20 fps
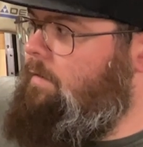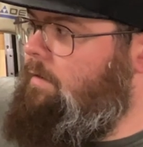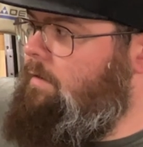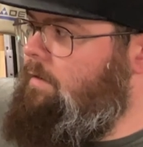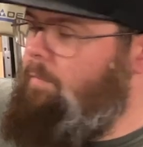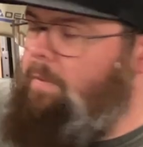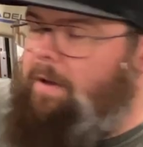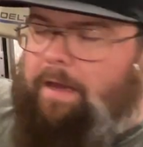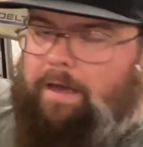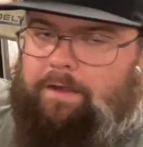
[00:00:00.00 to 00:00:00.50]

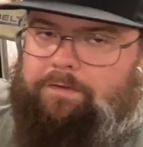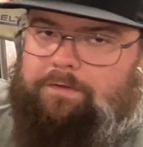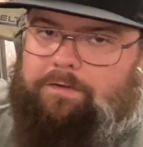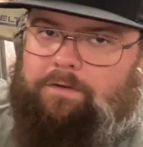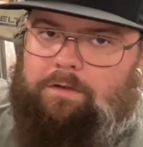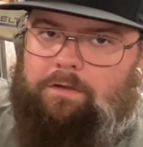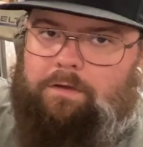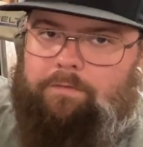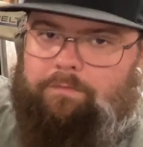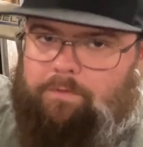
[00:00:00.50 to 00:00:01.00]

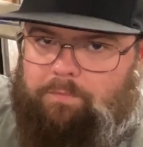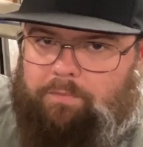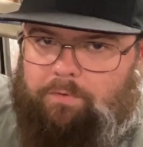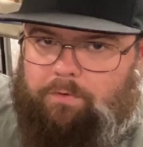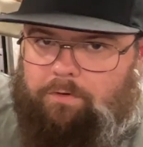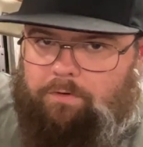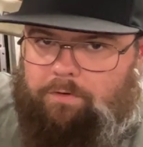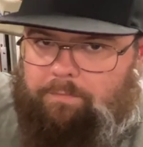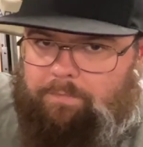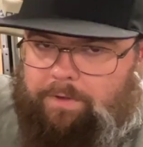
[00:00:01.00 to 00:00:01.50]
capacity of the
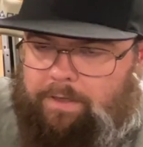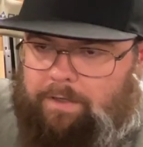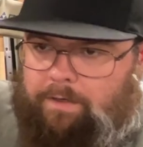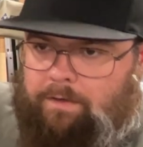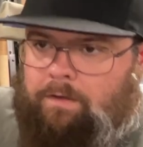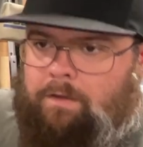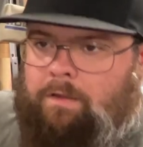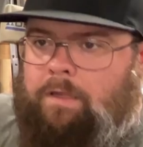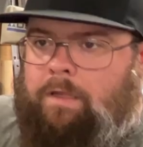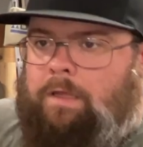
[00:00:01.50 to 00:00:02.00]
Portaband.
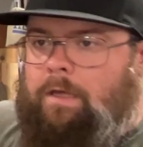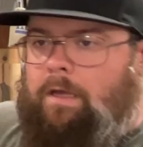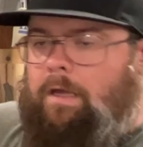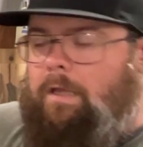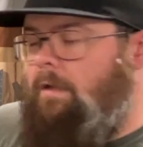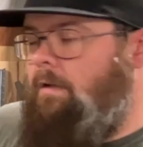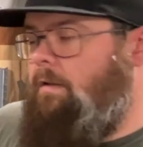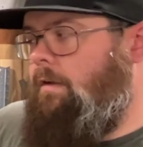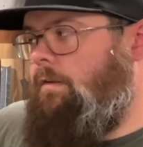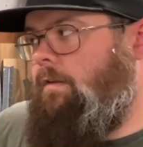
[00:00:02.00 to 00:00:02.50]

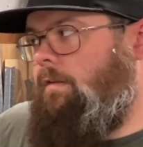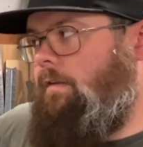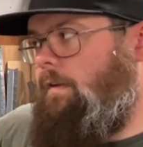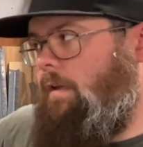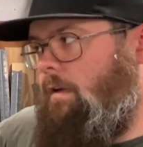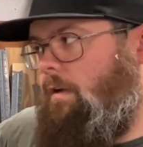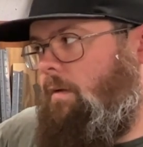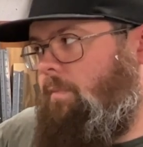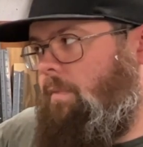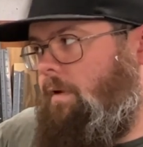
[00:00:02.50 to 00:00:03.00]
And it doesn't
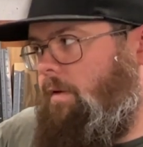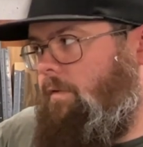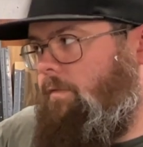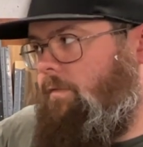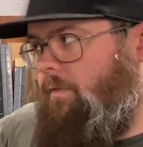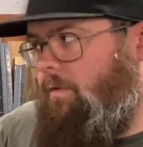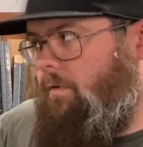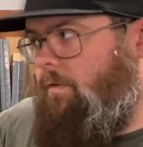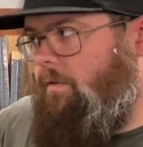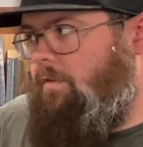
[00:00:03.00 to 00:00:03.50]
take up any
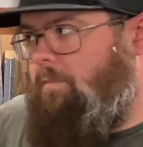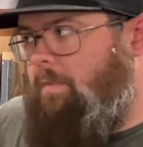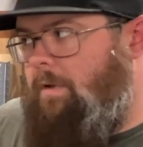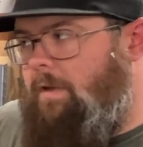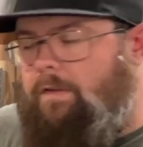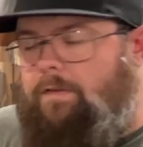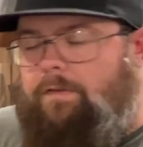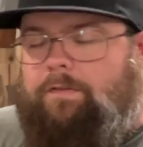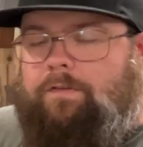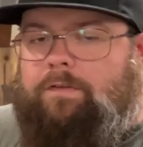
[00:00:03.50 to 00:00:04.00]
floor
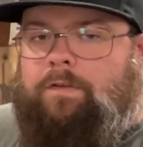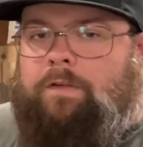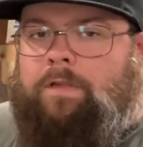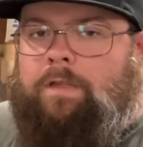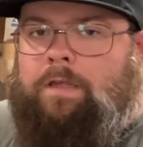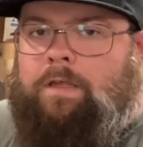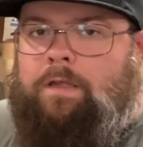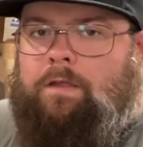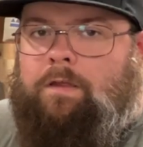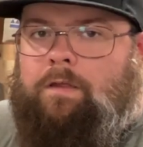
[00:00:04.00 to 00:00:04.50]
space.
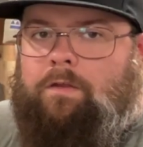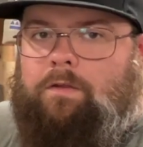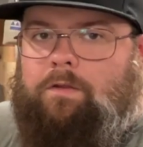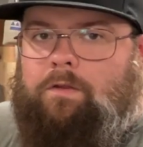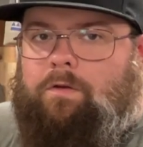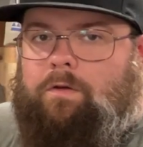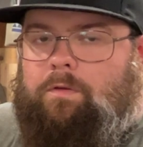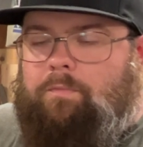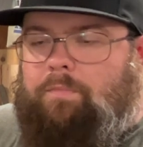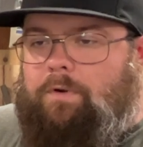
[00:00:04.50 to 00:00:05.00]

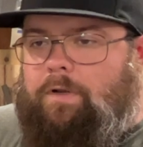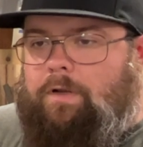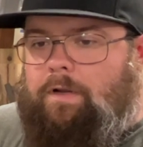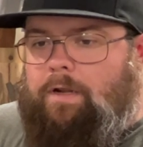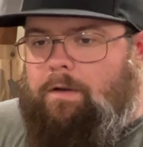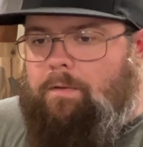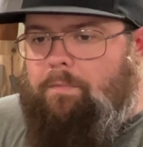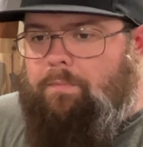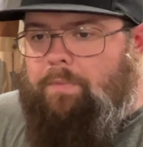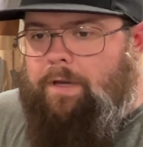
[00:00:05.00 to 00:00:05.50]
You can put it
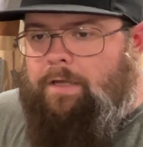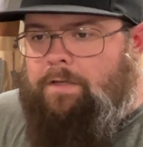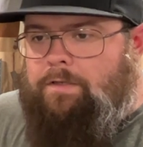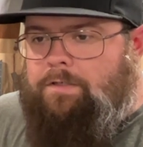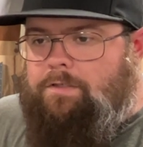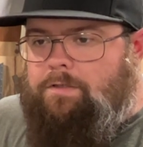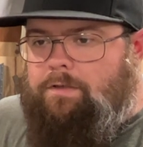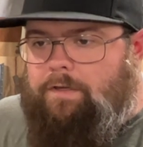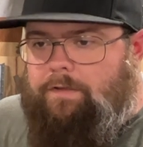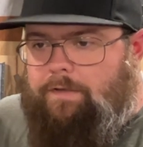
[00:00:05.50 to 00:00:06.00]
on a bench
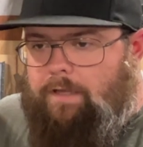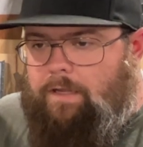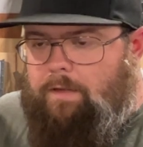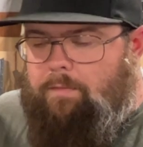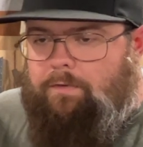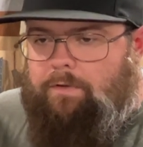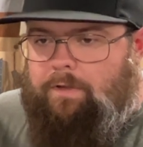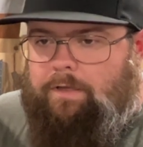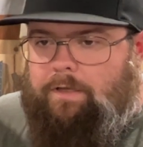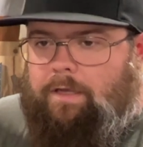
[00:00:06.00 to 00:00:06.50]
or a
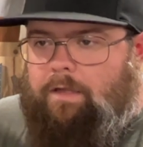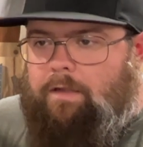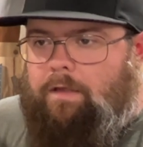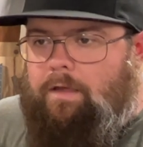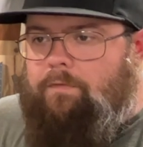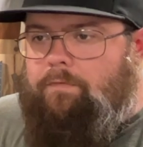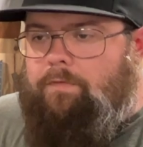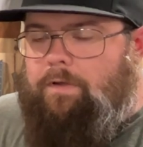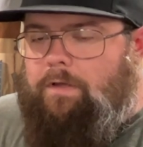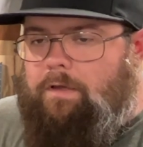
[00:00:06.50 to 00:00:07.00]
table like I
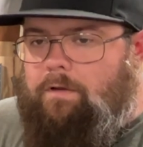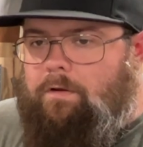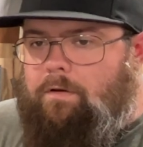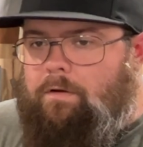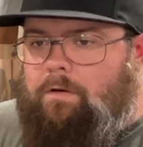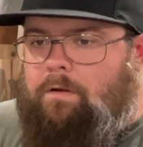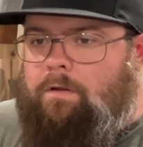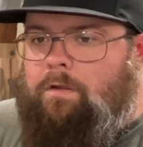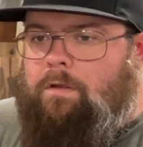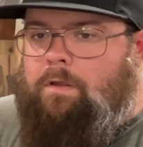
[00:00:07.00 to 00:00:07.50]
have
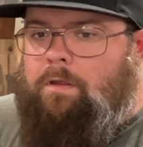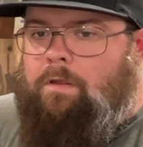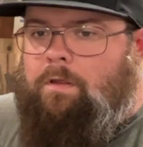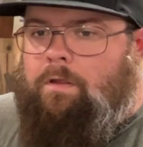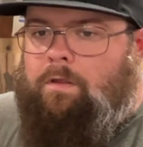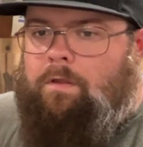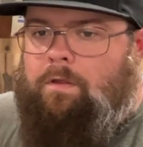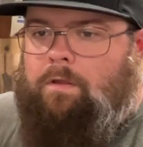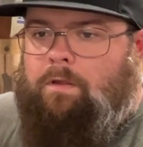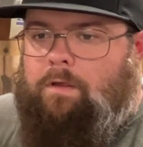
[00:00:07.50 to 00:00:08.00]
here.
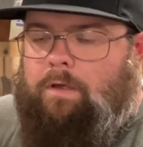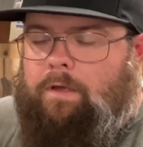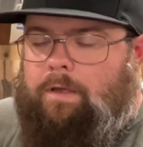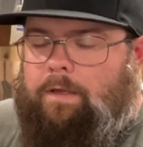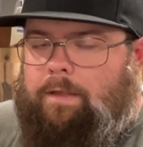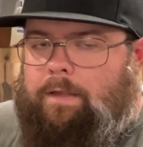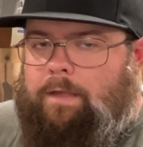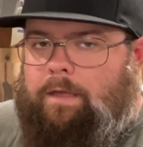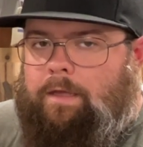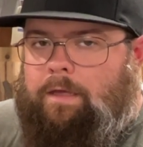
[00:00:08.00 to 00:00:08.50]

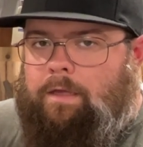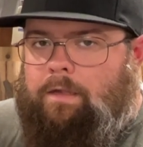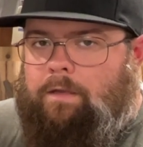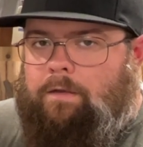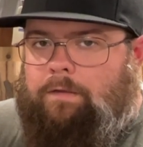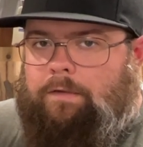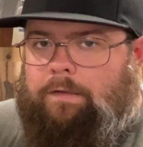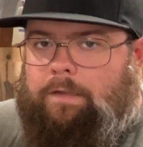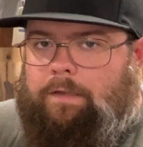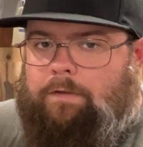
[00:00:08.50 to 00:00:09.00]

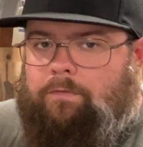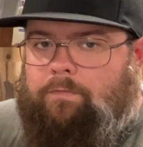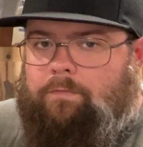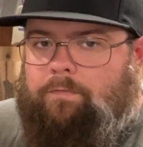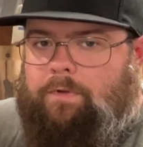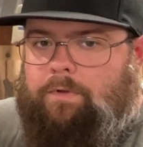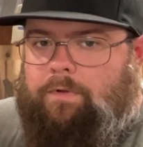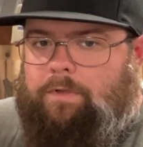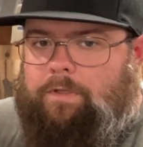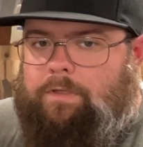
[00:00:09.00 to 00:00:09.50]
And it
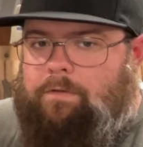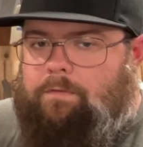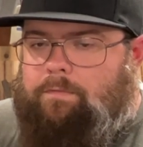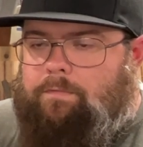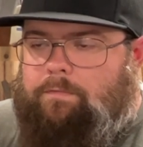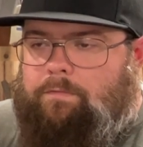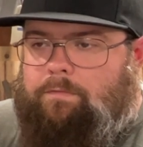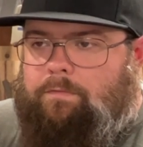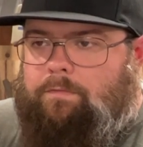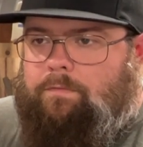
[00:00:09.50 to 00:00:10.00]
really,
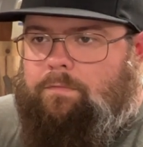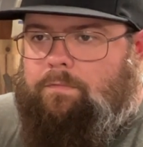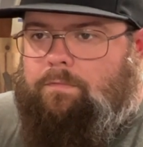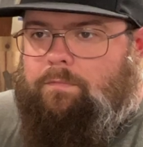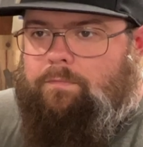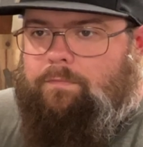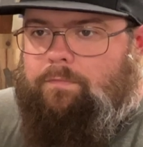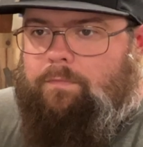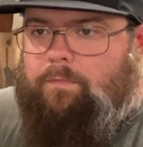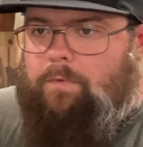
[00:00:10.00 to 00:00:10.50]

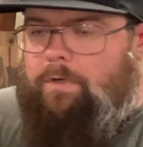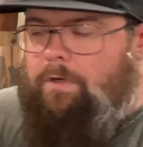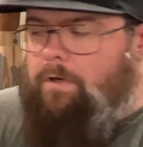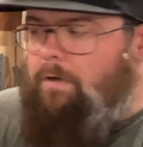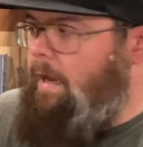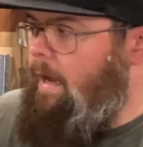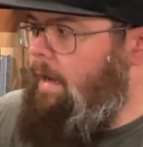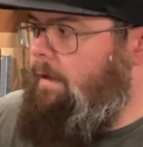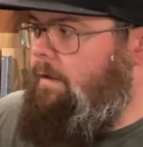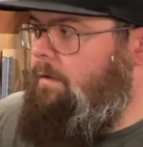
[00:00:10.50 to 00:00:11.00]
when you're
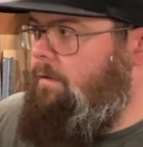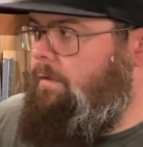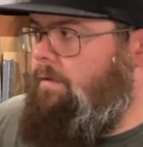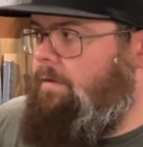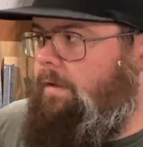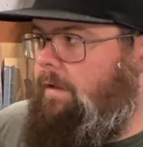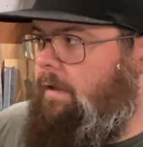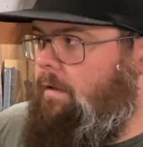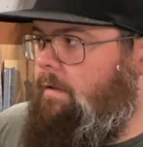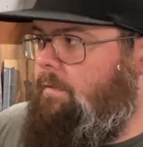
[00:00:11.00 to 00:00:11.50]
not
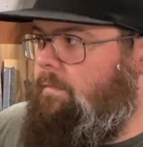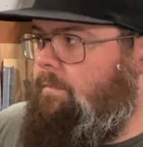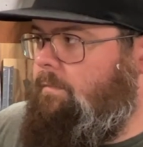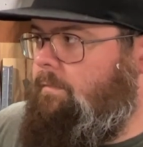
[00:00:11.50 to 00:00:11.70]
using it,